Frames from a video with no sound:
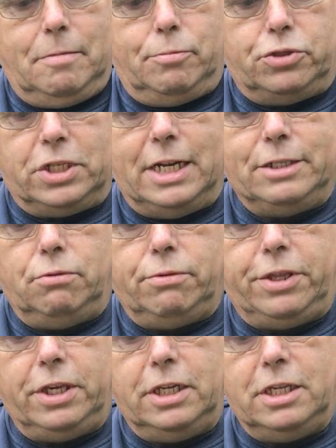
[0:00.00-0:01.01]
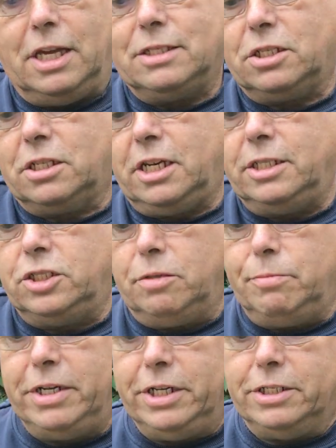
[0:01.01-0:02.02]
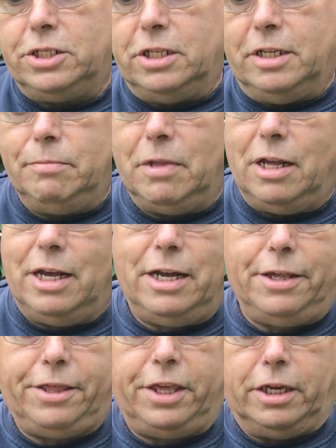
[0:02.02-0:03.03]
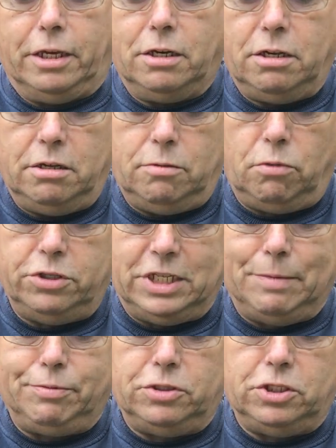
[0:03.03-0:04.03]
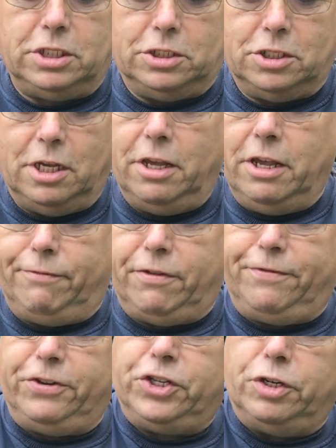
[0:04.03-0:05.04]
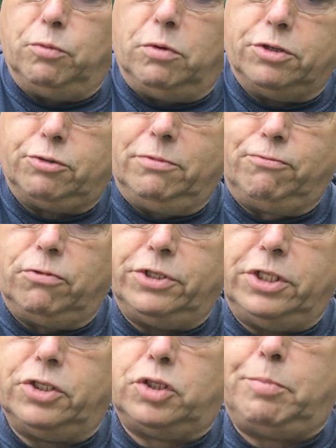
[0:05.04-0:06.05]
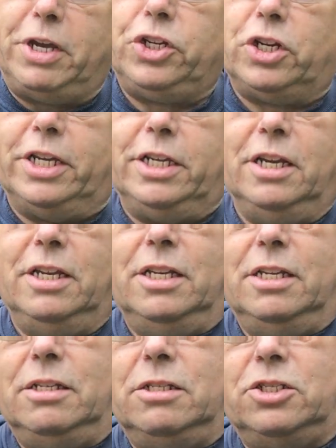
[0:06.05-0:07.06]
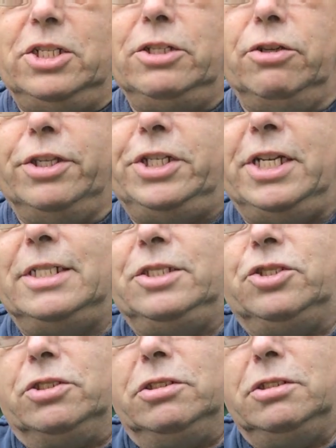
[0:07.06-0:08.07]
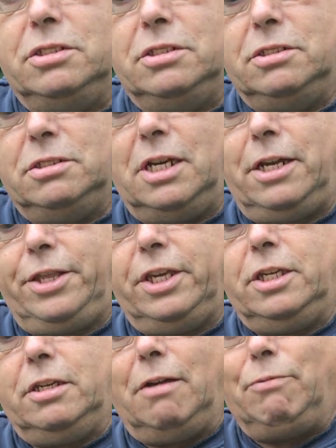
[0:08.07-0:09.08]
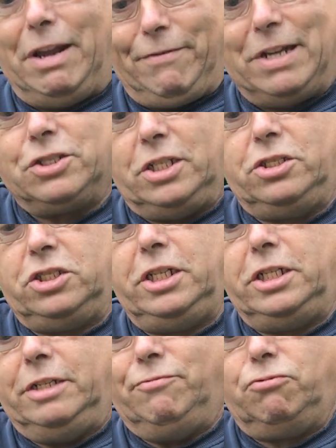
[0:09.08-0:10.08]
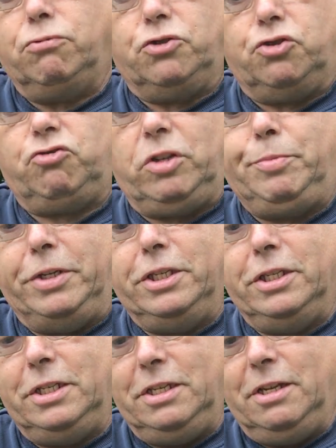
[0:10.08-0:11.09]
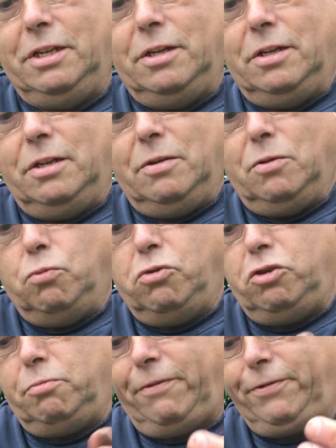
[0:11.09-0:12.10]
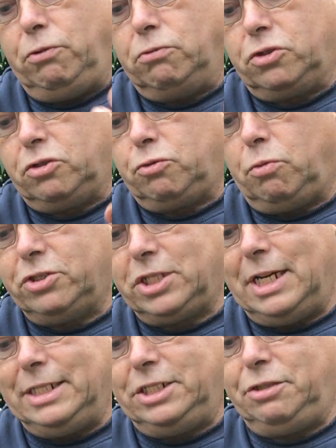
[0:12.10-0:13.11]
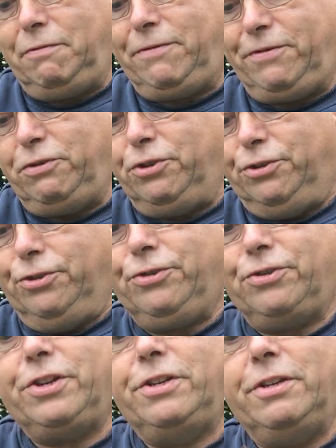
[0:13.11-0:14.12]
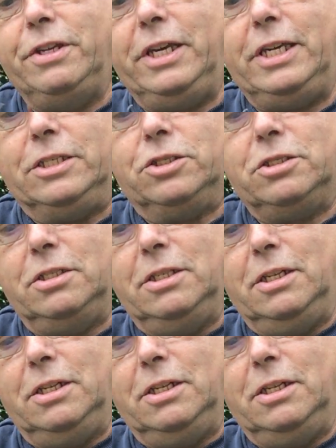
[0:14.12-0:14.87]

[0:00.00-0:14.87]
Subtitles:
but I don't think that's the case, and many a time I think what happens is, if you're fishing the water with rudding, especially say on the Dyson, I think, well, I've actually seen it, rudd stripping the worm off your hooks. So what I do first is